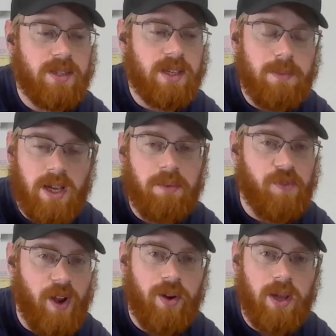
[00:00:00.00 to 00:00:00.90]
that's going to become
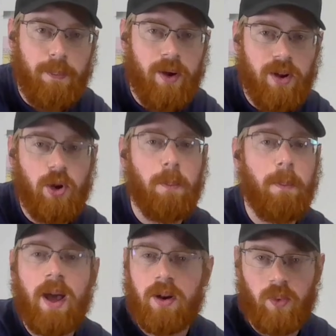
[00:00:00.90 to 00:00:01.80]
very apparent no
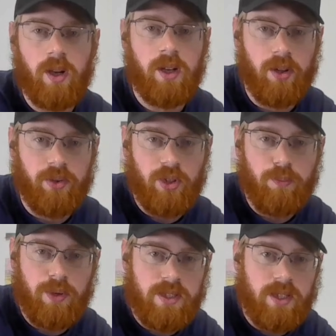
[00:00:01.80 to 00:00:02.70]
matter what color
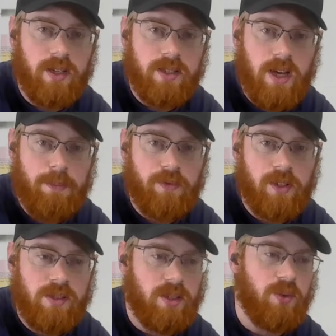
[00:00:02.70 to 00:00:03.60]
you're printing on top of
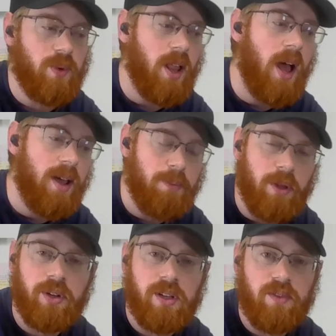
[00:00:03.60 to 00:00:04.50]
it. So the
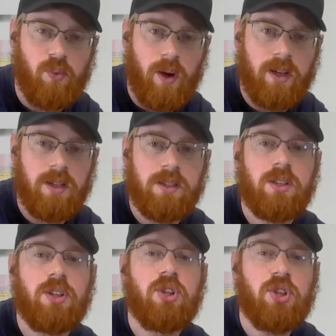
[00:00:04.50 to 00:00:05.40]
reliability of white is
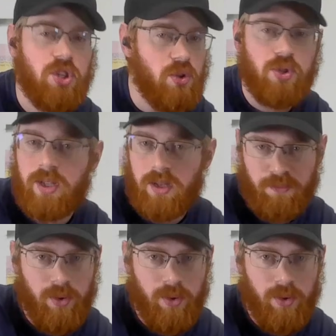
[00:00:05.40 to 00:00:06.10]
hugely